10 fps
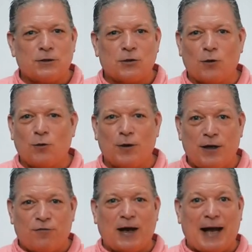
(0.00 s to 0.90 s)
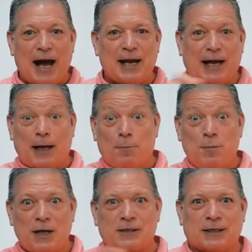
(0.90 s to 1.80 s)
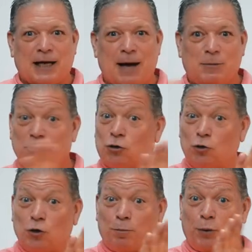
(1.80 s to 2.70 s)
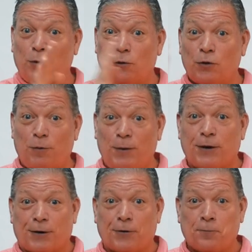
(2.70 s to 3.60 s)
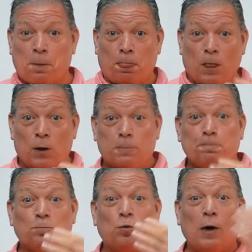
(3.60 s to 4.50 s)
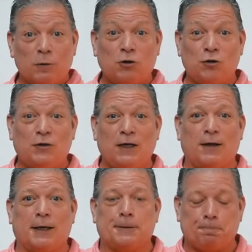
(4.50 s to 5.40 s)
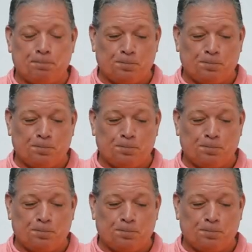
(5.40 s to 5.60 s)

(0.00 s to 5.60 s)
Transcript: So if I had a medicine cabinet, as soon as you pulled the mirror, what would you see there?